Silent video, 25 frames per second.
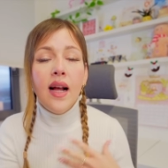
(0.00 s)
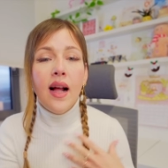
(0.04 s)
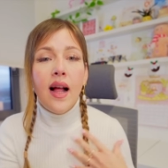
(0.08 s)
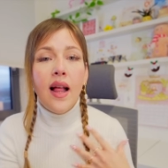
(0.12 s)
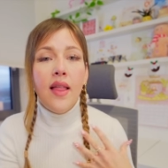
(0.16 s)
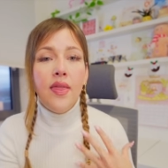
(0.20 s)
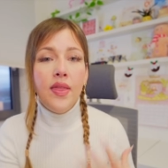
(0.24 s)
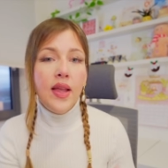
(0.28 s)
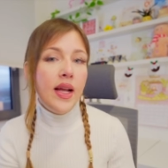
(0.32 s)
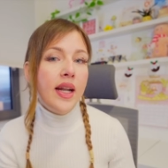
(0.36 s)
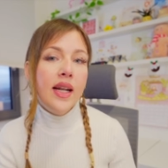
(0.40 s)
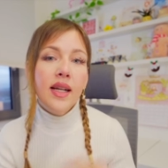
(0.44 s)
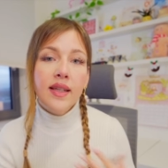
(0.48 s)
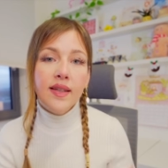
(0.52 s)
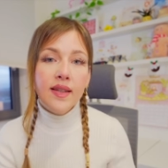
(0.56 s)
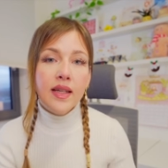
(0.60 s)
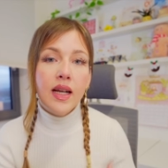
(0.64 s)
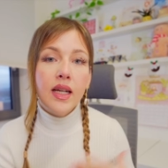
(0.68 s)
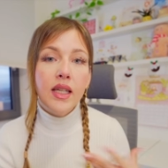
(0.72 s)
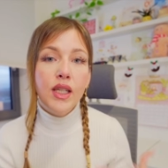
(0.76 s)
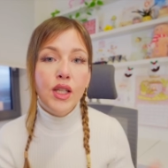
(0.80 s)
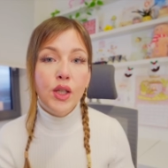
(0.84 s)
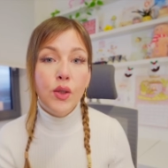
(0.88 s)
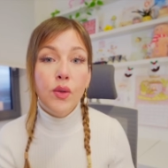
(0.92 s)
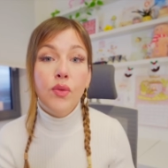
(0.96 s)
And then I
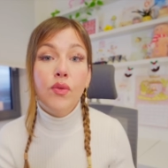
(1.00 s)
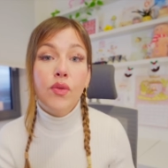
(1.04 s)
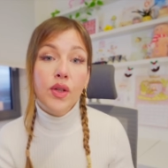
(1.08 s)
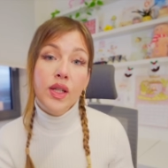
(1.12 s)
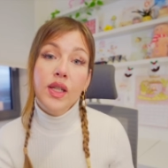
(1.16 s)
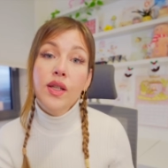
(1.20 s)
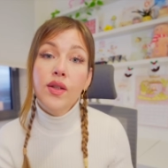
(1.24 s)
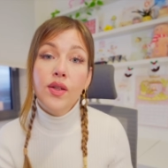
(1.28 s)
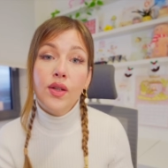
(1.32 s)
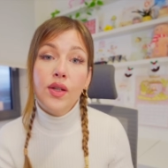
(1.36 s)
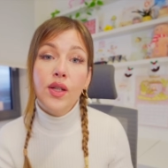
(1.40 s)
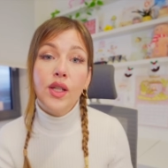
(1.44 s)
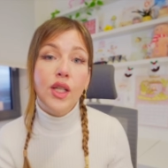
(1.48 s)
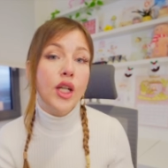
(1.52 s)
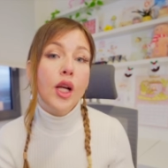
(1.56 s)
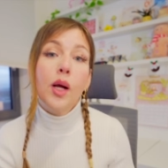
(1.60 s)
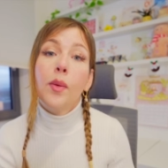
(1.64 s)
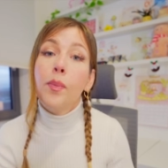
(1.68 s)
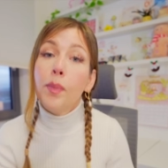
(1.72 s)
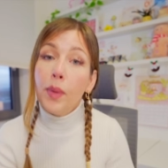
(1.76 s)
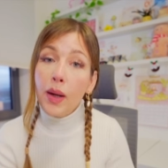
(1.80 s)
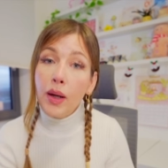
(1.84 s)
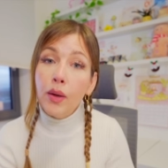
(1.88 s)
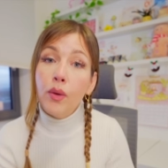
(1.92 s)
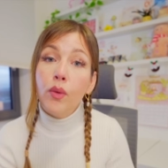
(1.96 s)
started doing research
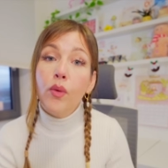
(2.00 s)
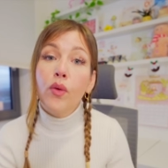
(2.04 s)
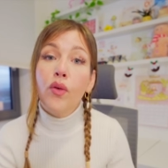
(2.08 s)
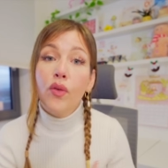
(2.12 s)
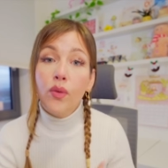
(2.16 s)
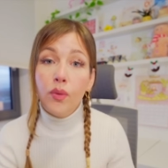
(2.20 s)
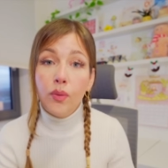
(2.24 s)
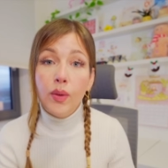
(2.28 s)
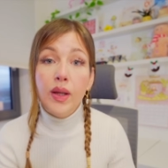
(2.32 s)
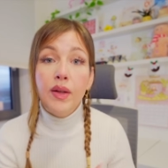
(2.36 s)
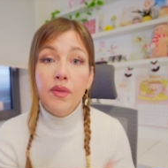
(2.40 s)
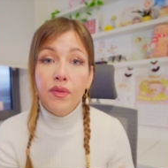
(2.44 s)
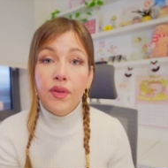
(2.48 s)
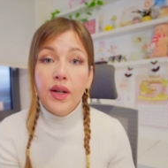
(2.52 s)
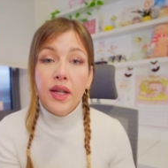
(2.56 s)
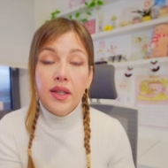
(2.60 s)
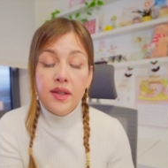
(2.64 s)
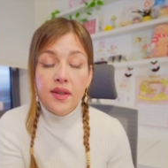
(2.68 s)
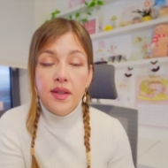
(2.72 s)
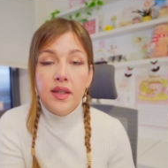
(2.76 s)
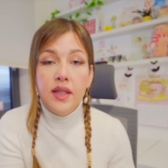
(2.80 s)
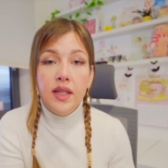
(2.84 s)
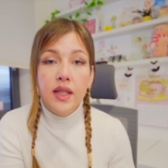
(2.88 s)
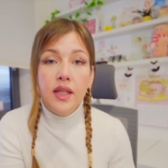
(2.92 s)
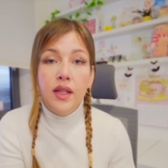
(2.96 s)
about
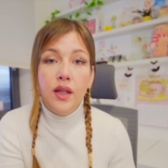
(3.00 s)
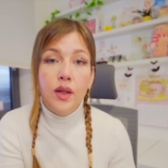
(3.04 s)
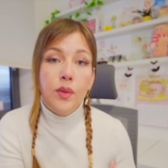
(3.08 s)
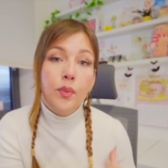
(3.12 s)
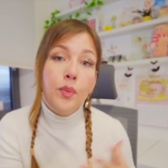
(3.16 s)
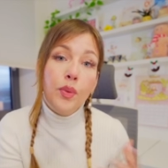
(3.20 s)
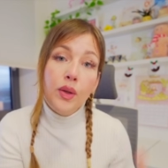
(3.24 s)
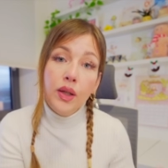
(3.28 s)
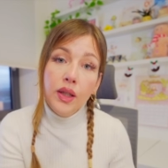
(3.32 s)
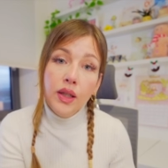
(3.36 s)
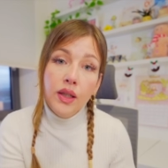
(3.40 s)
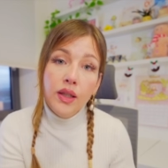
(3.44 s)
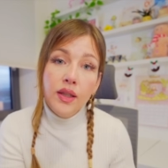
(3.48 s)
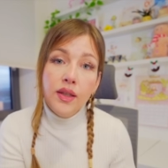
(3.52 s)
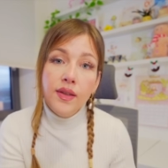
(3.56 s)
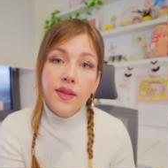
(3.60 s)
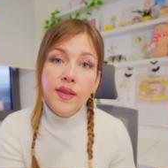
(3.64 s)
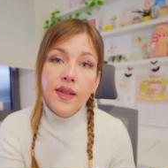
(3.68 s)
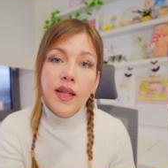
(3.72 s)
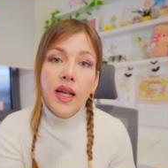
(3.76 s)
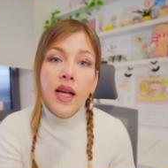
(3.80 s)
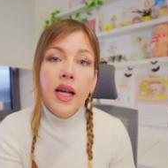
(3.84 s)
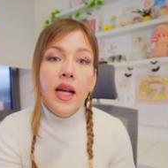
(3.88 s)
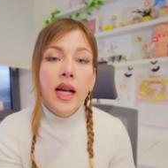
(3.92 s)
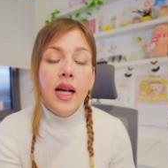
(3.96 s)
investing in printers